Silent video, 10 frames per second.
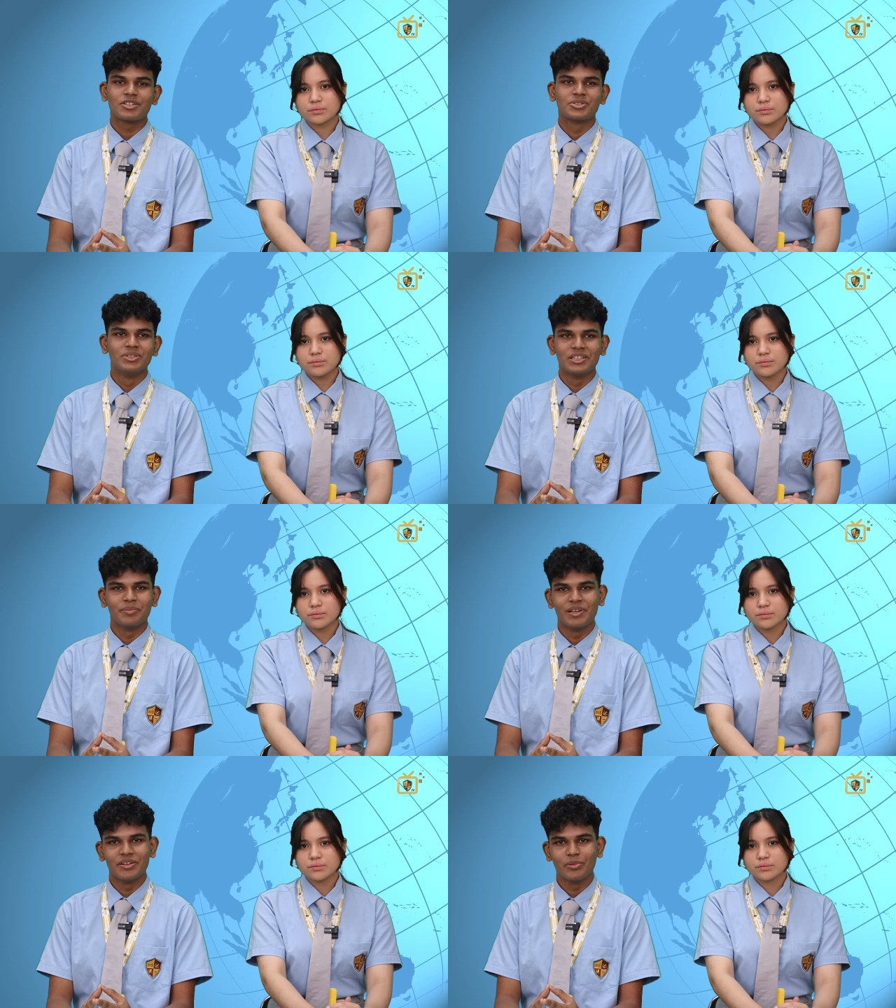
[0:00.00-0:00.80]
Speaker 1: are truly
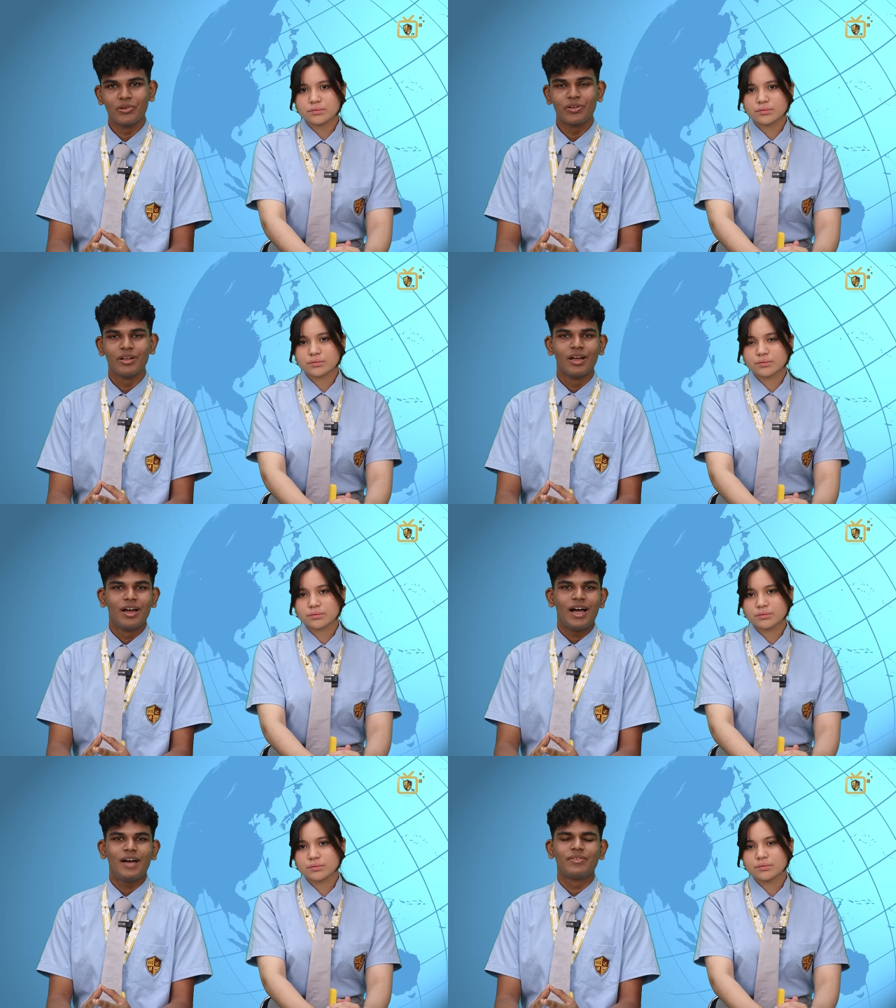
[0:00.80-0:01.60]
commendable.
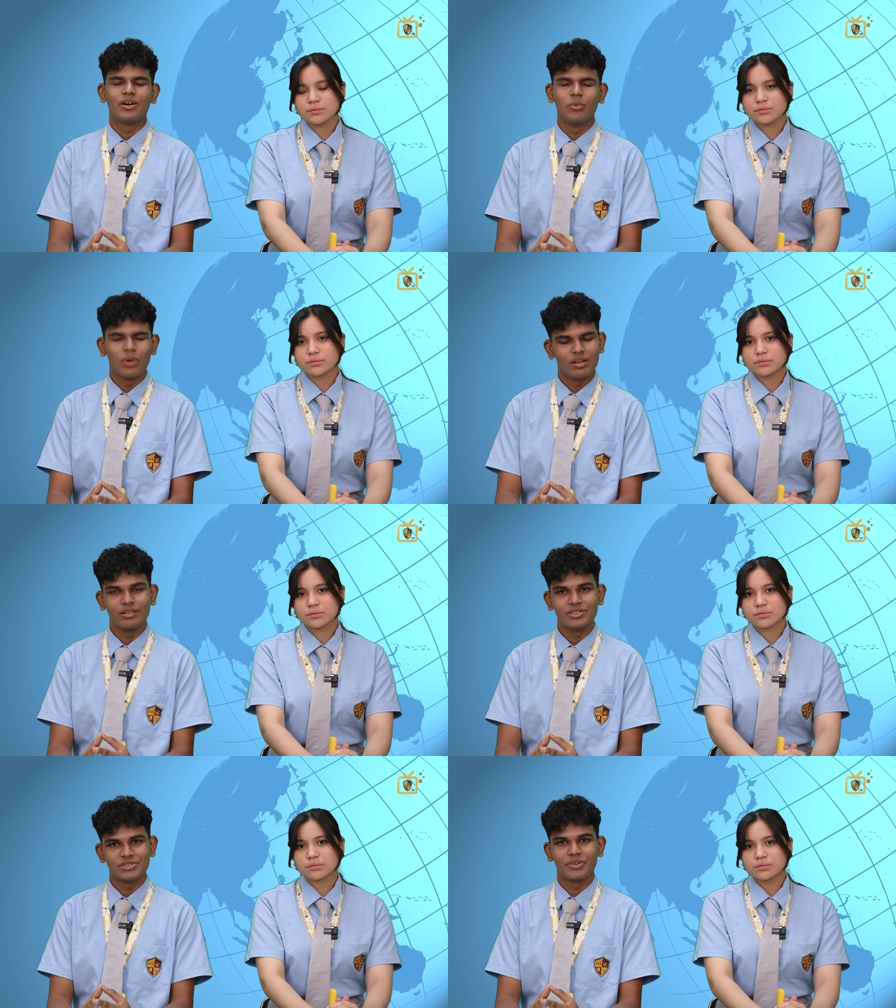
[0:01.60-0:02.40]
Have a
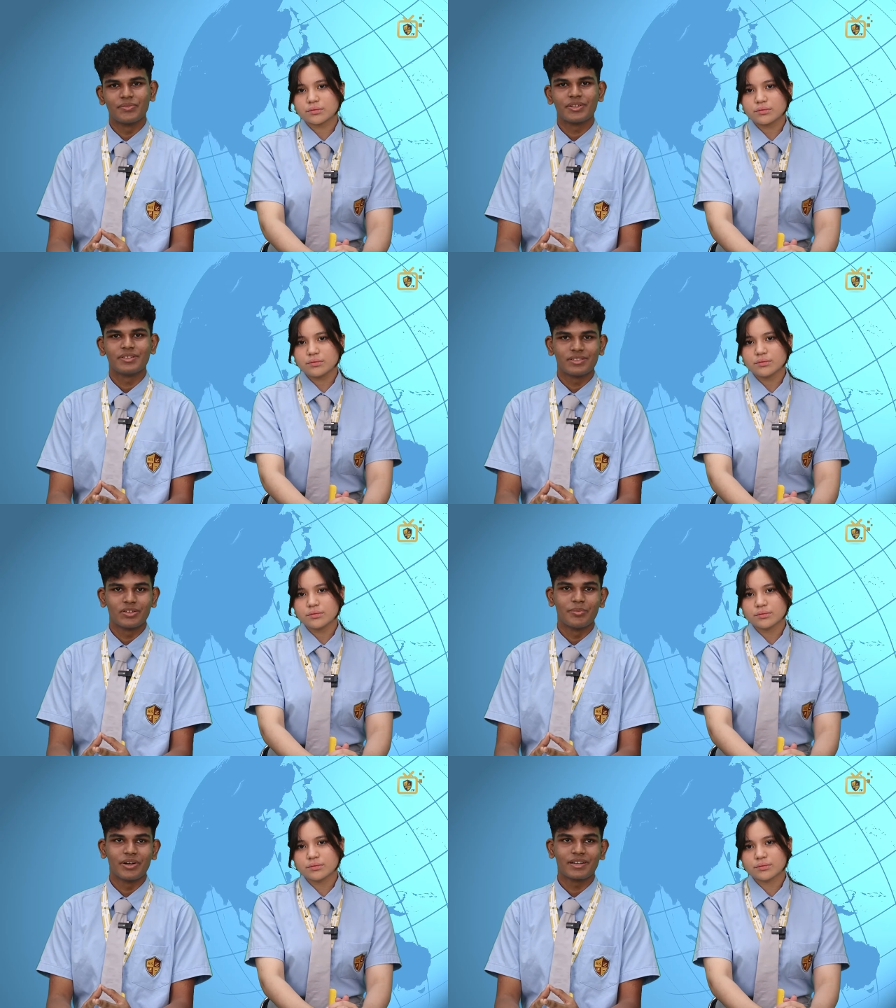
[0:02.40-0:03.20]
well-deserved
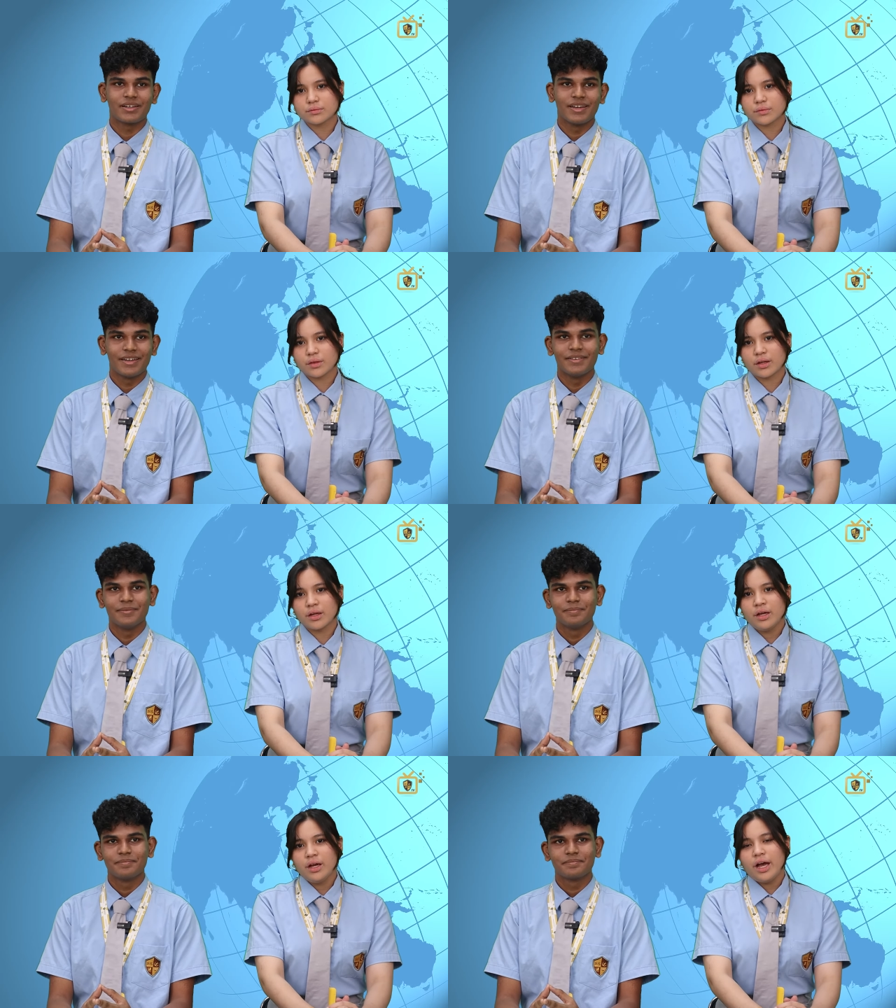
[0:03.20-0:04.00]
term break ahead.
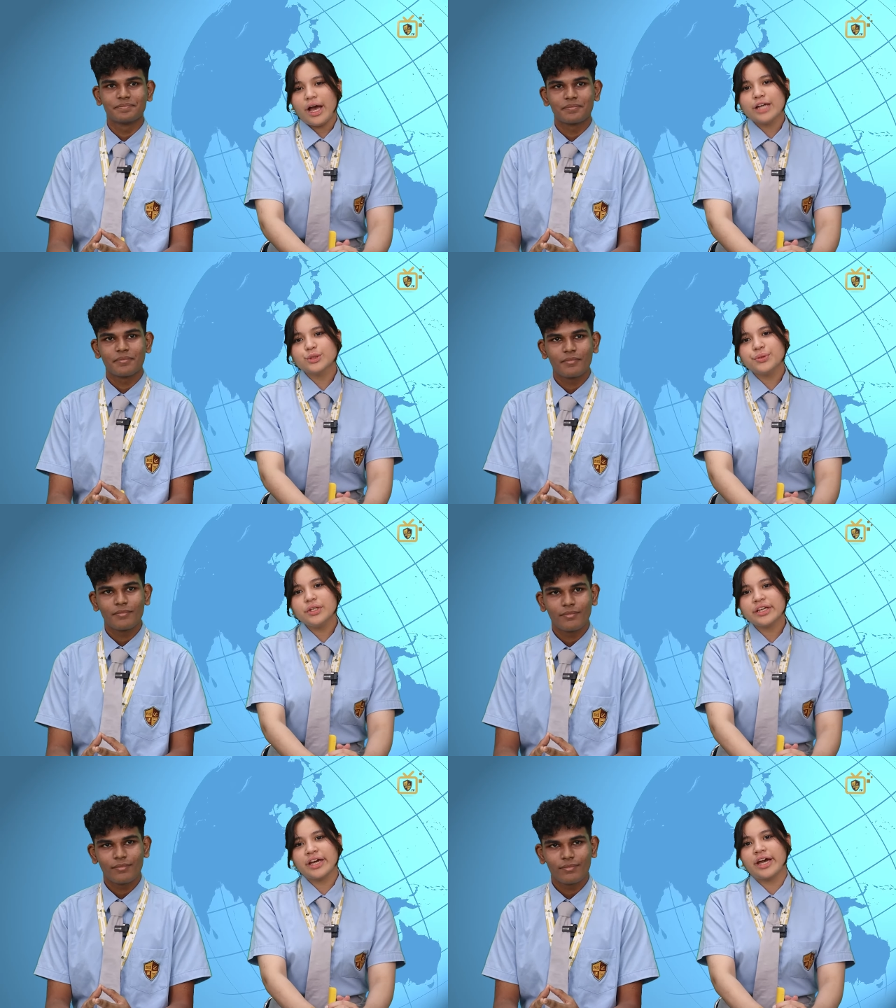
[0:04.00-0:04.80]
Speaker 2: As
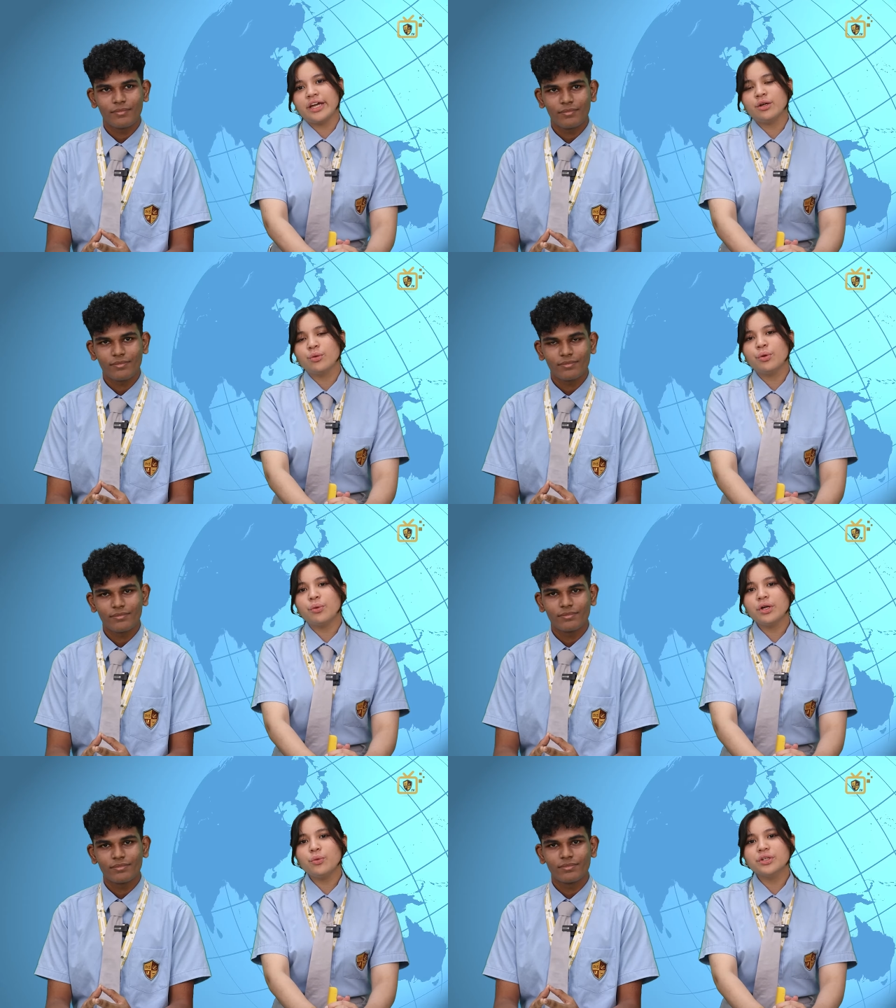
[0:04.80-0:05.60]
we look ahead, we
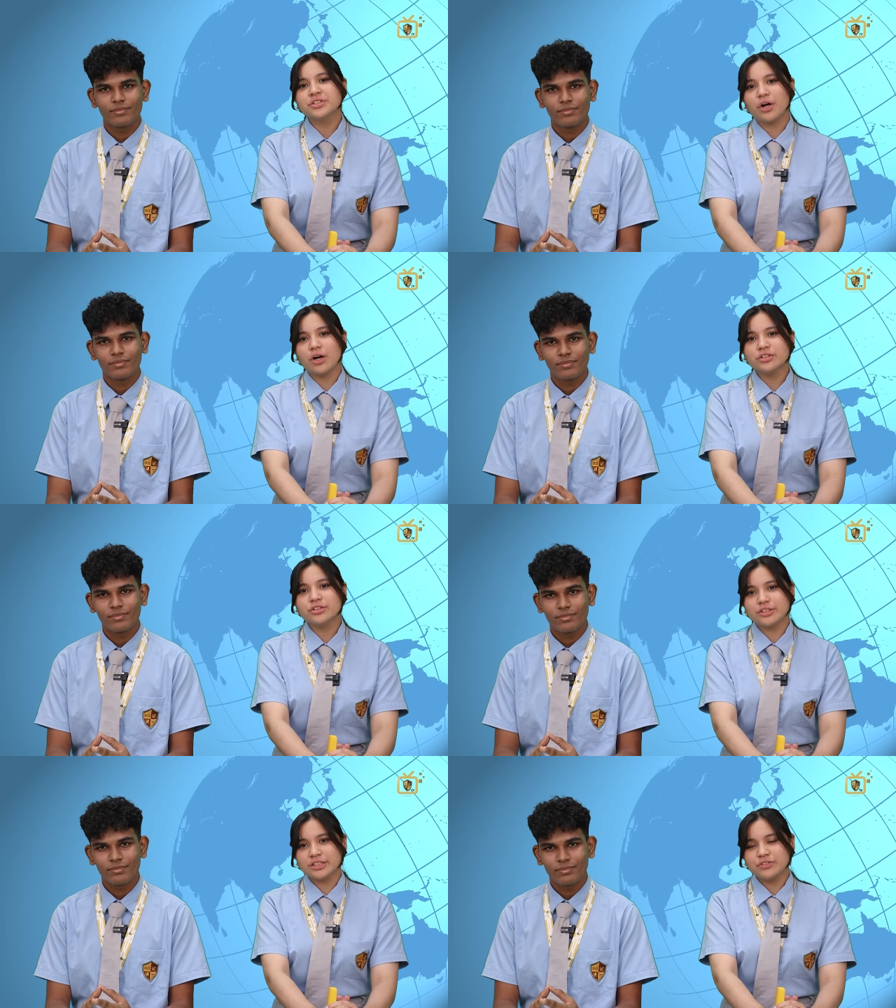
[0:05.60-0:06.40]
want to wish all
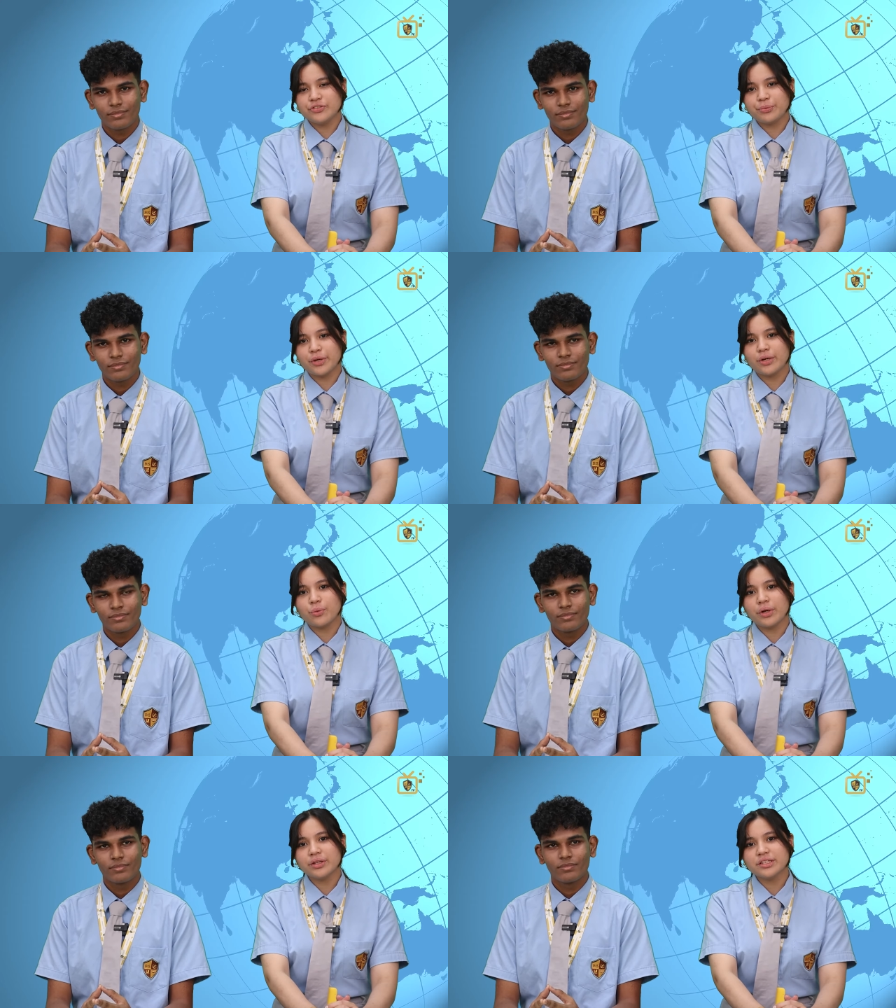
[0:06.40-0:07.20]
students from
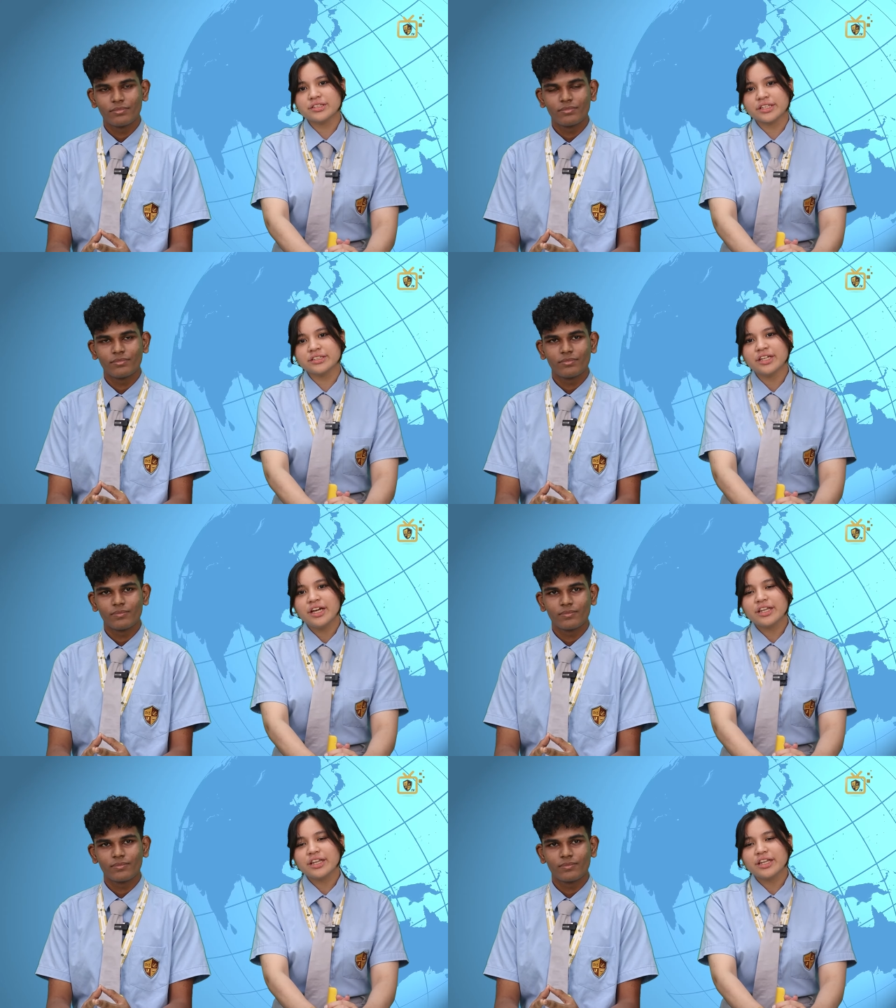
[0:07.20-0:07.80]
grade 1 to 6